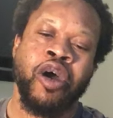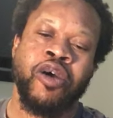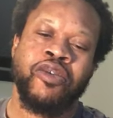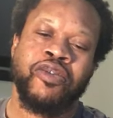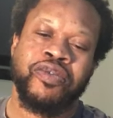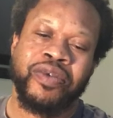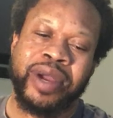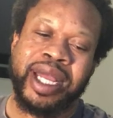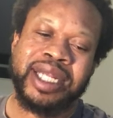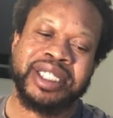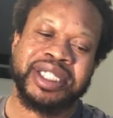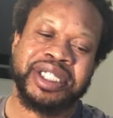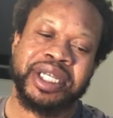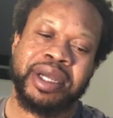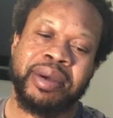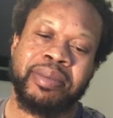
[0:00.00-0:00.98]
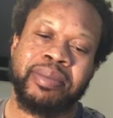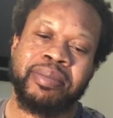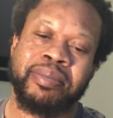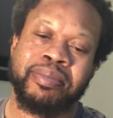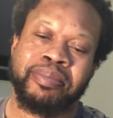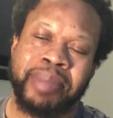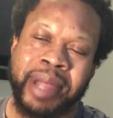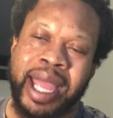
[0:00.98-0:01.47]
friendship
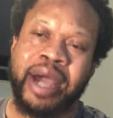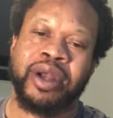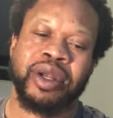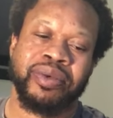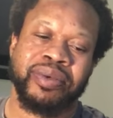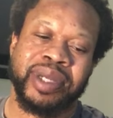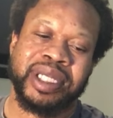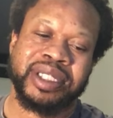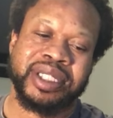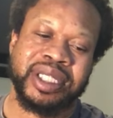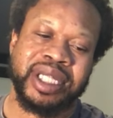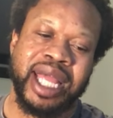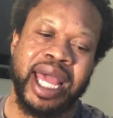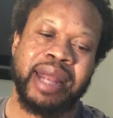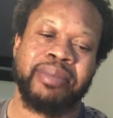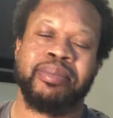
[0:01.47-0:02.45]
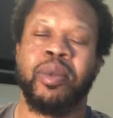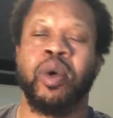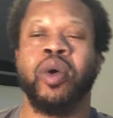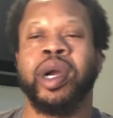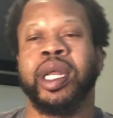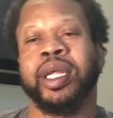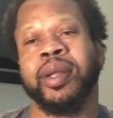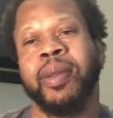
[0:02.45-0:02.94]
boundaries that
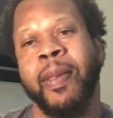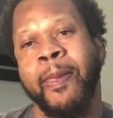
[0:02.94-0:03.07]
morning."